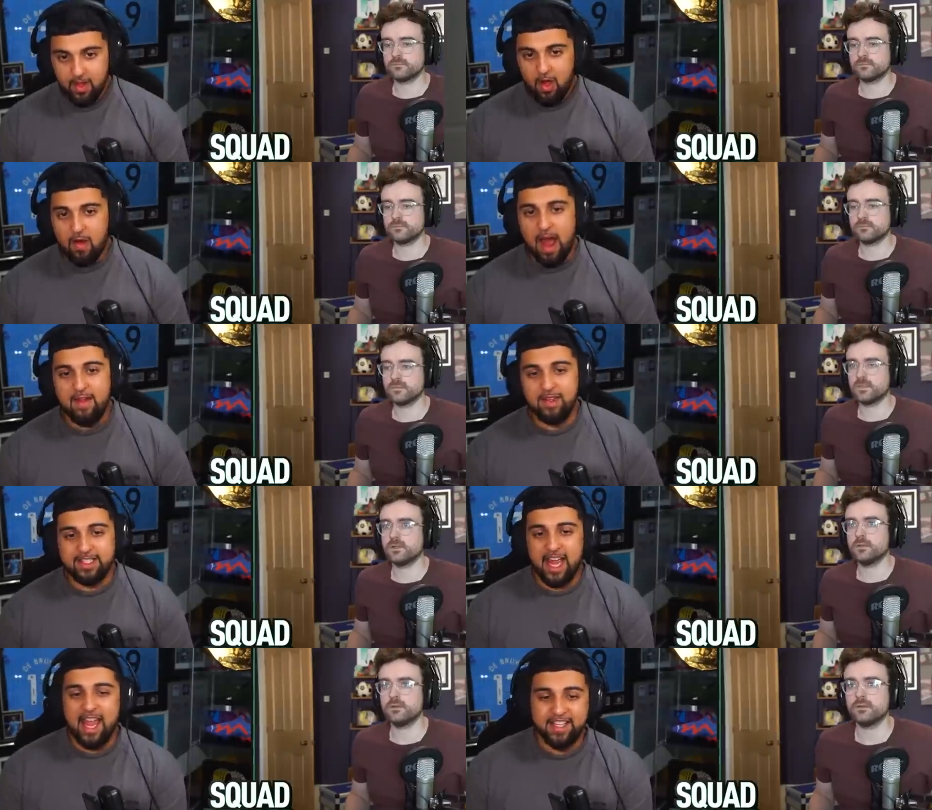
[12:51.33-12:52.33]
Speaker 1: All right,
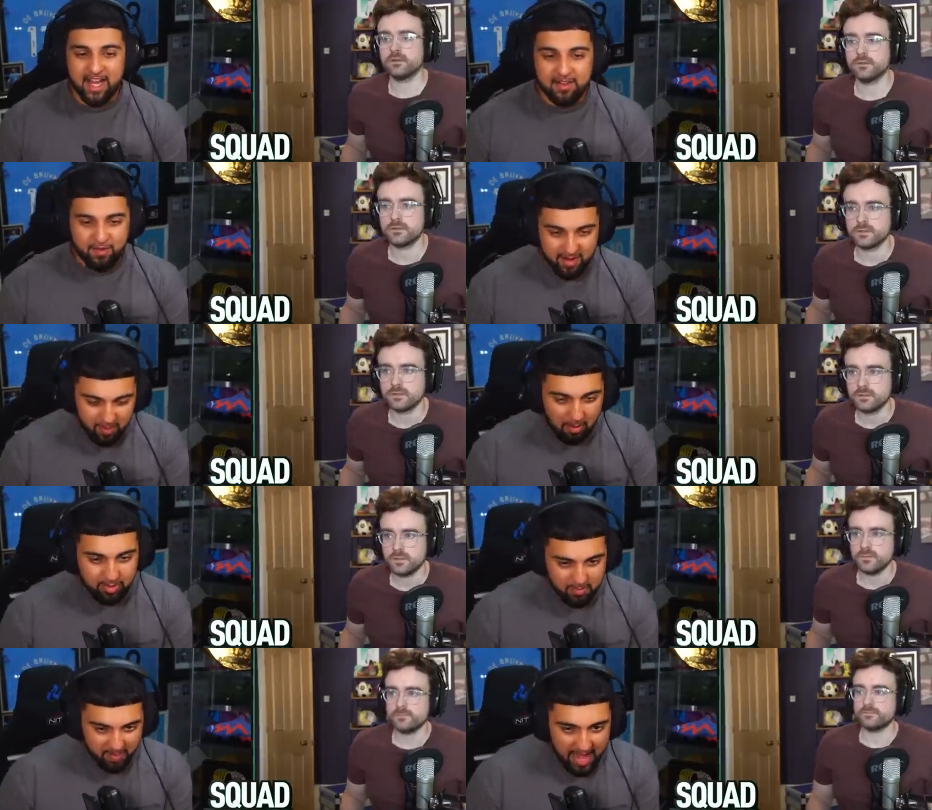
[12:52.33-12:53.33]
Mr. AJ3,
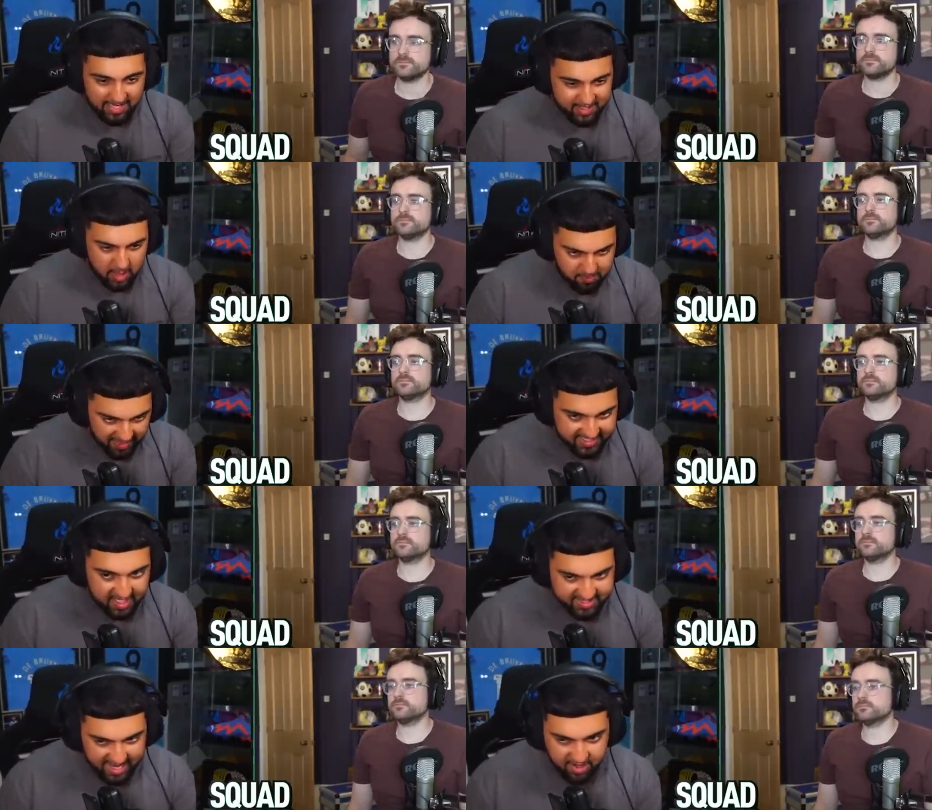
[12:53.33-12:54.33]
welcome back to the
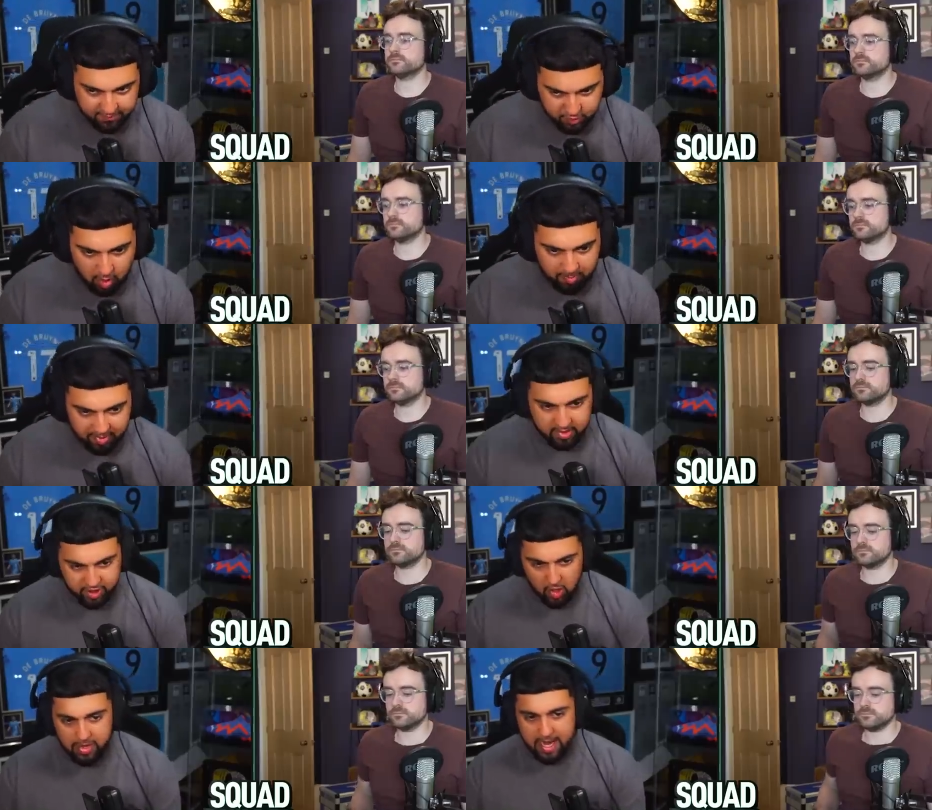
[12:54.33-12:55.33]
business end of Squad Builder
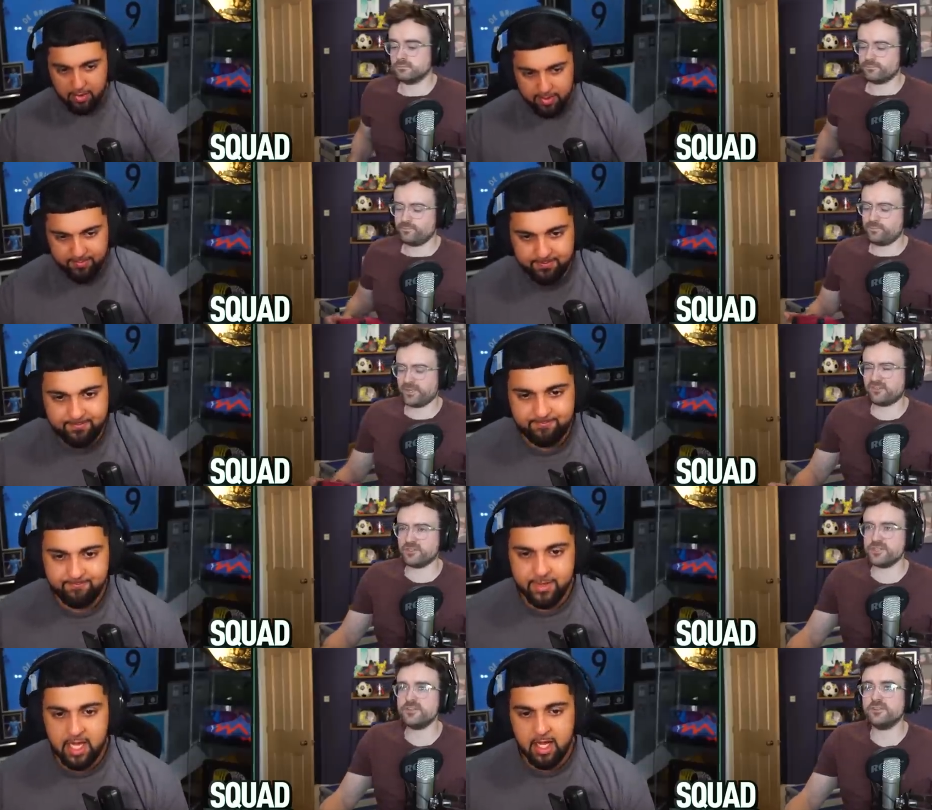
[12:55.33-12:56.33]
Showdown.
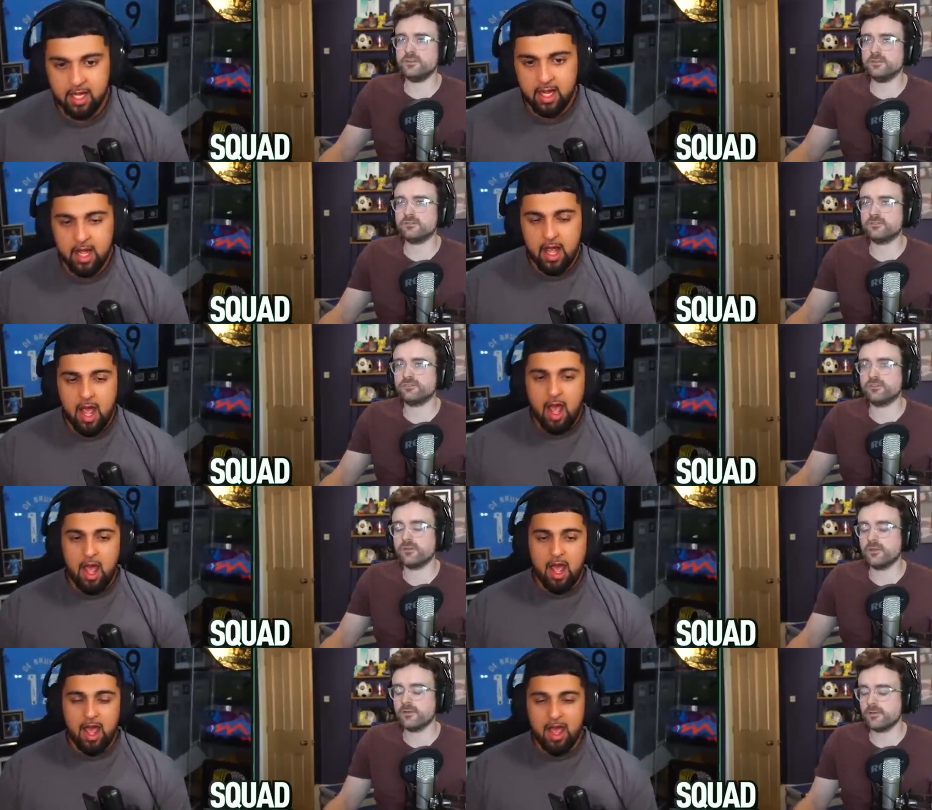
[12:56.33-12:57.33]
Business.
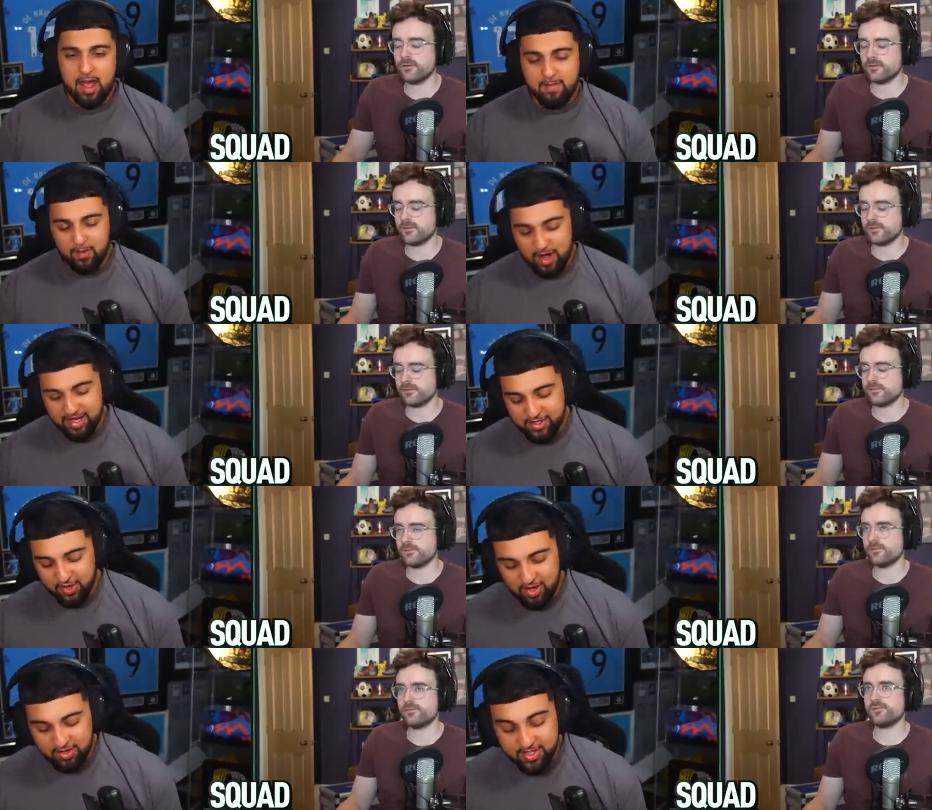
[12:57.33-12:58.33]
Right, it's
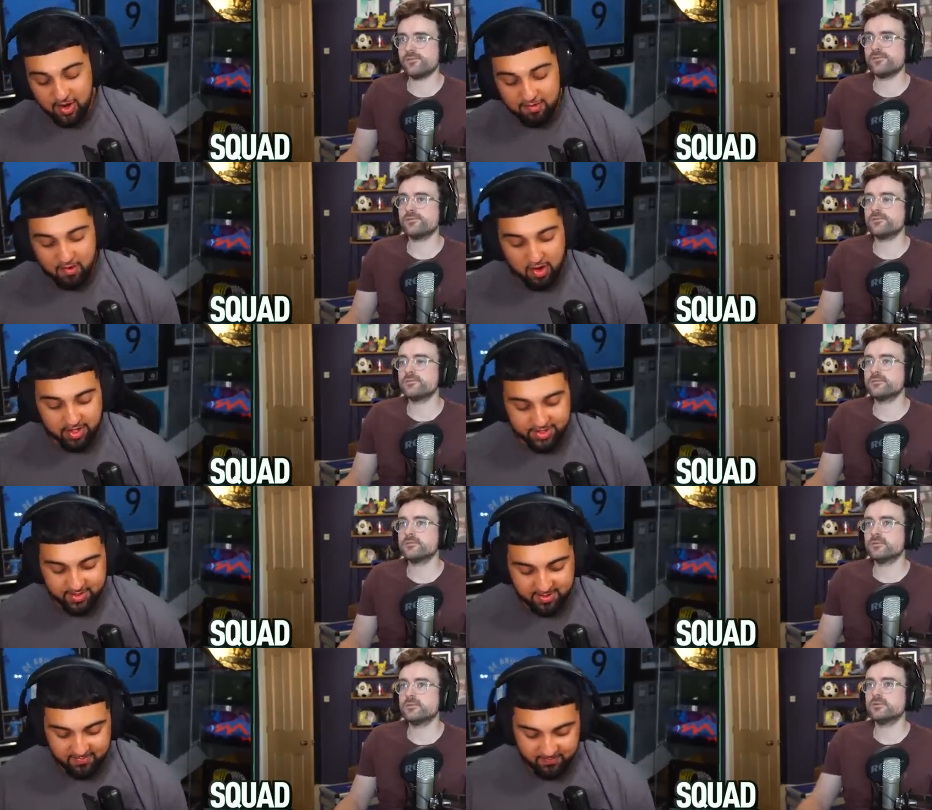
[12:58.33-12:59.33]
your go to go
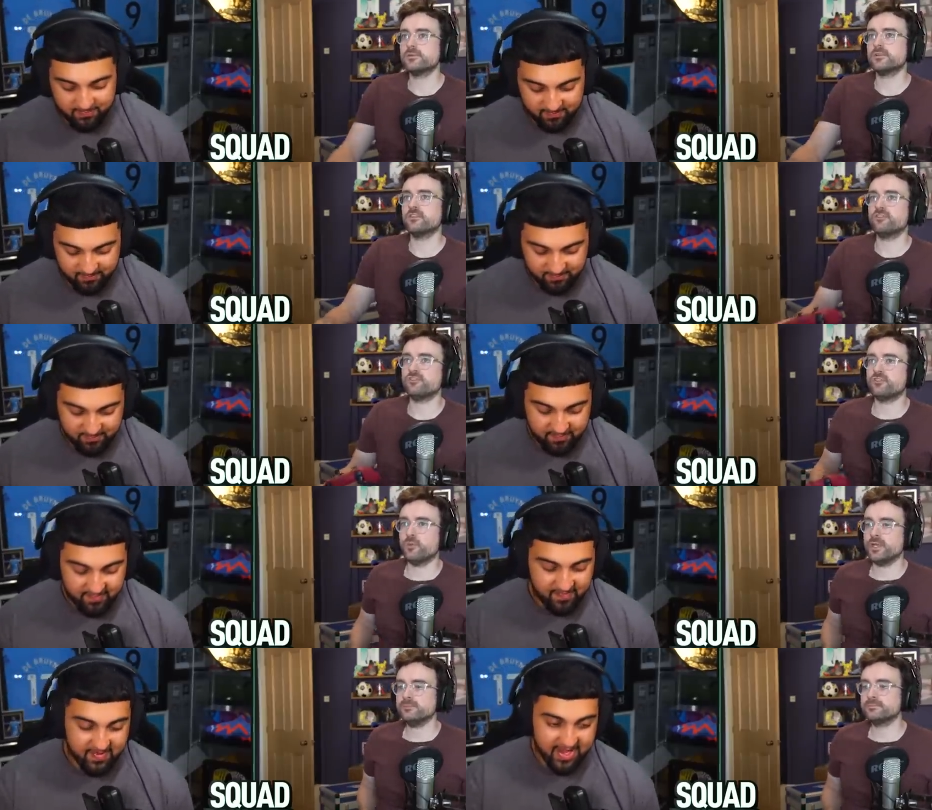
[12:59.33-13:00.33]
first.
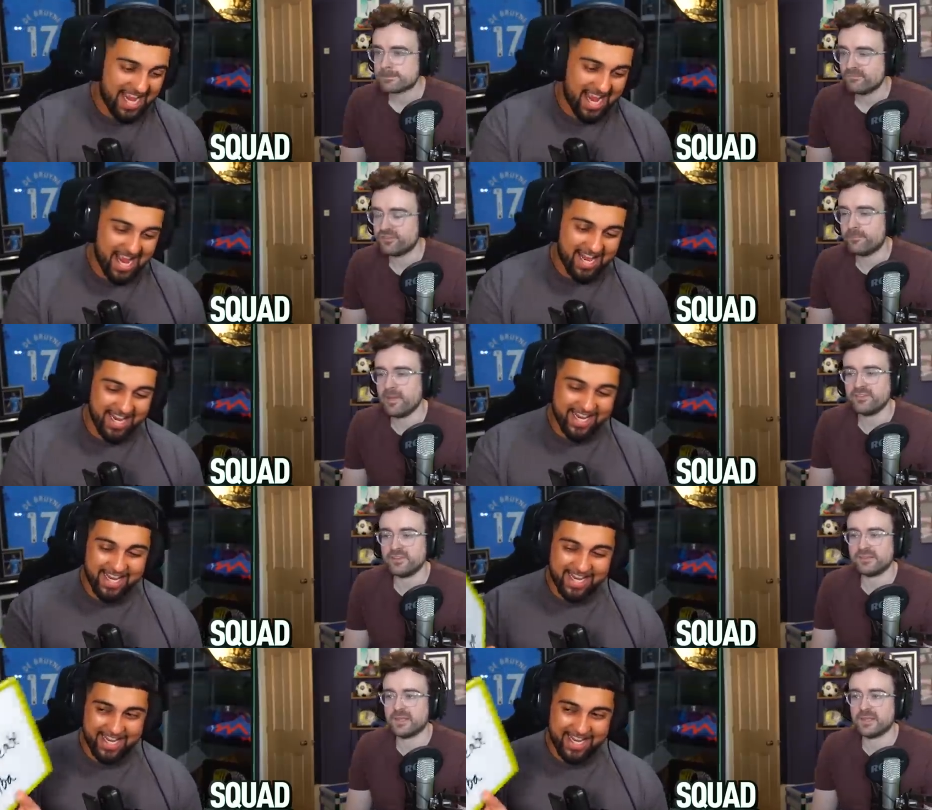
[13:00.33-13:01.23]
Suey. So Messi's